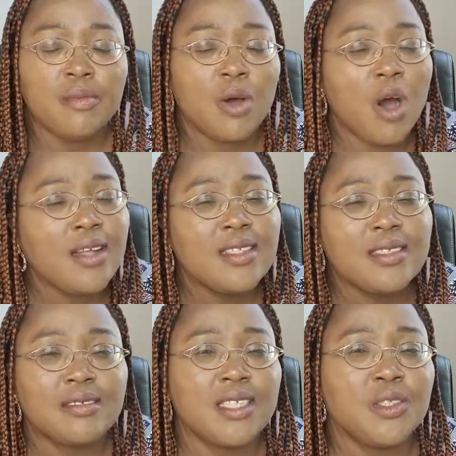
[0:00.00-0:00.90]
all
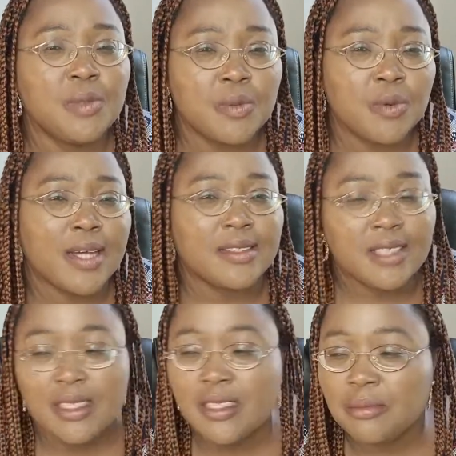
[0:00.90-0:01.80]
these threatening people are
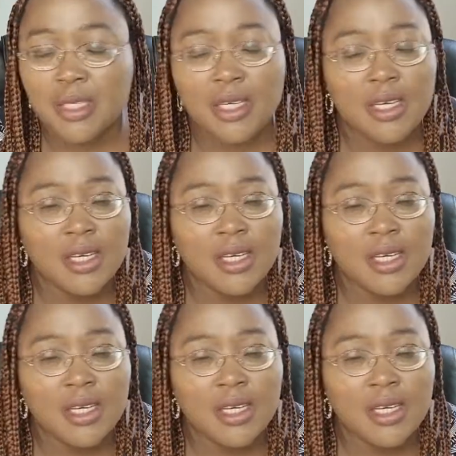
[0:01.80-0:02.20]
threatening me.